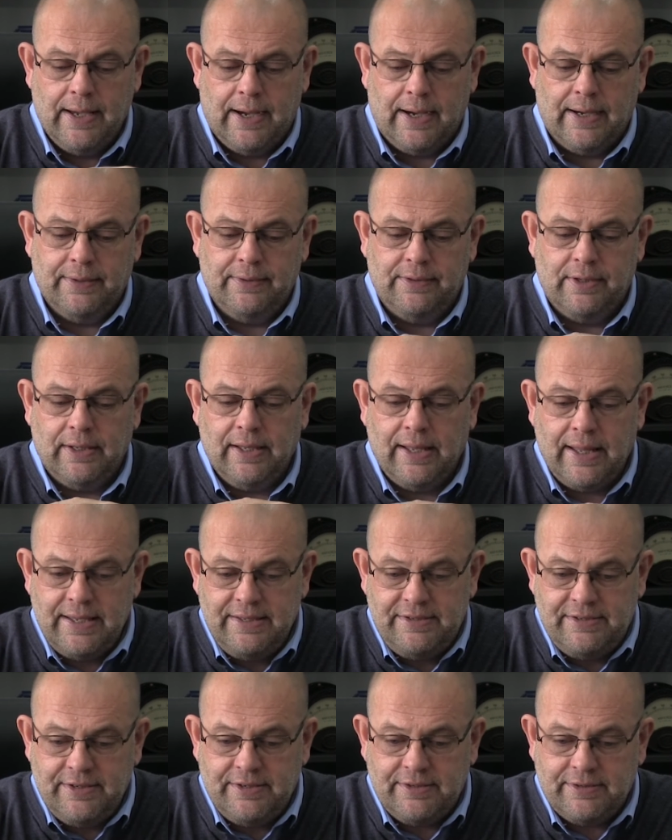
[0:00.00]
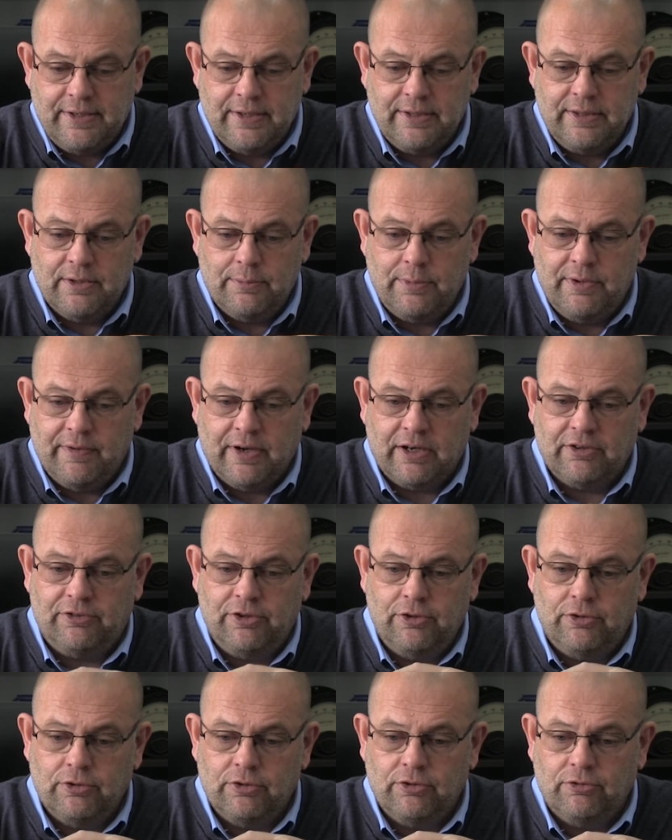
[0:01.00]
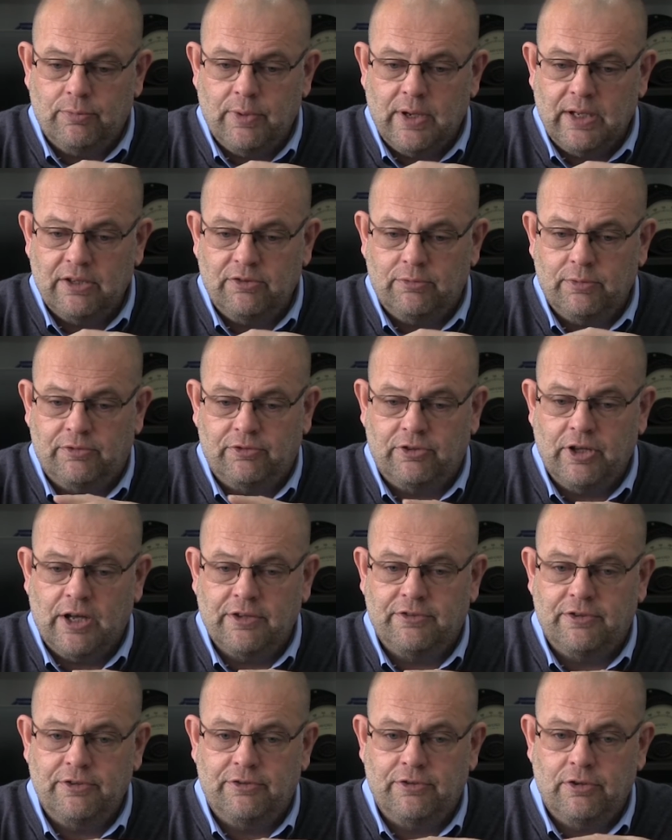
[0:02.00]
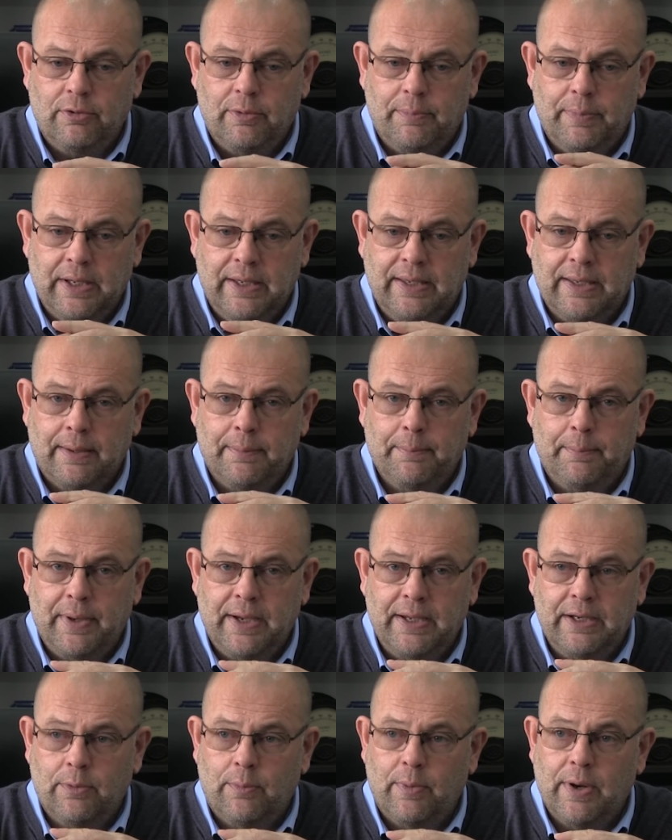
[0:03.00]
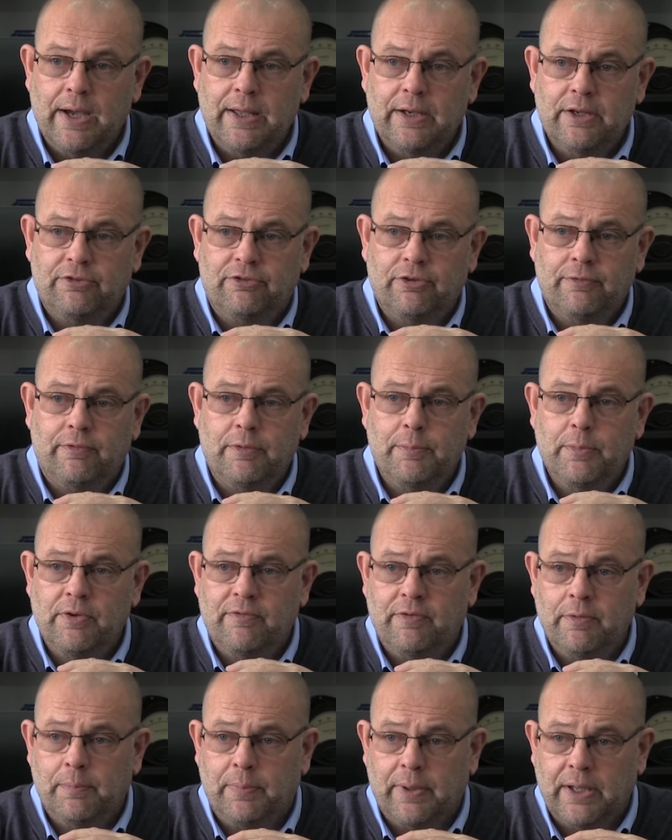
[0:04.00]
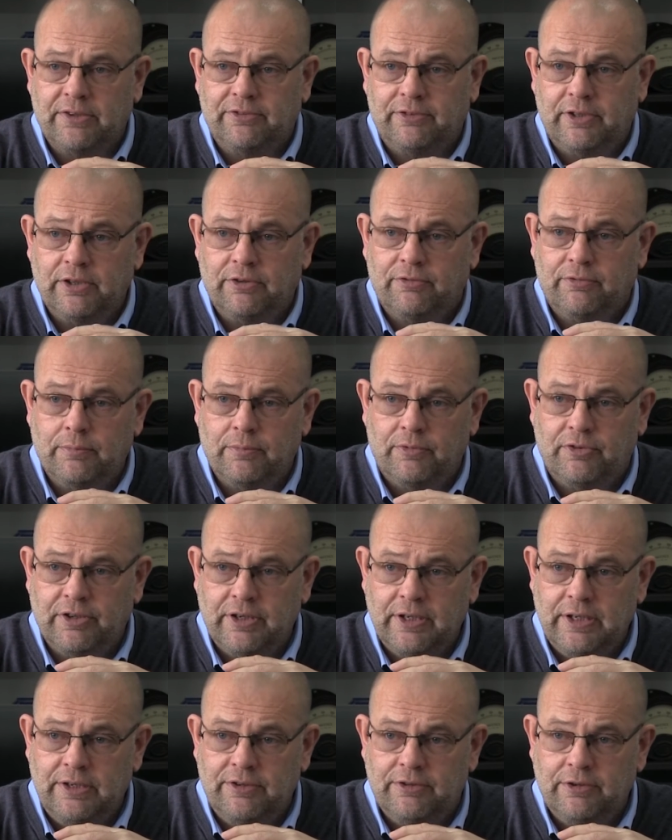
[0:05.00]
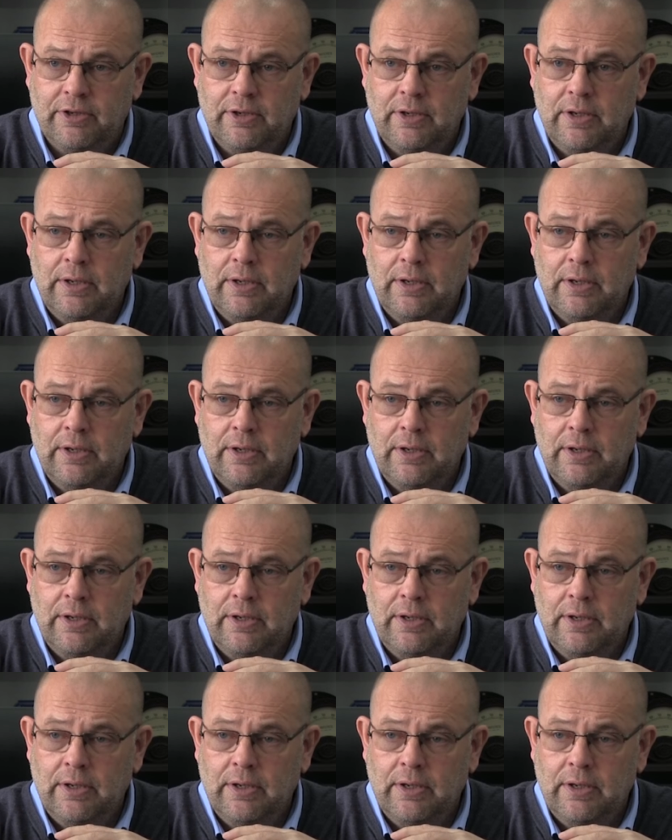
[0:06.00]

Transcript: And the latest thing that we've actually done as well is we've started to do a big campaign awareness of removing plastics from seas.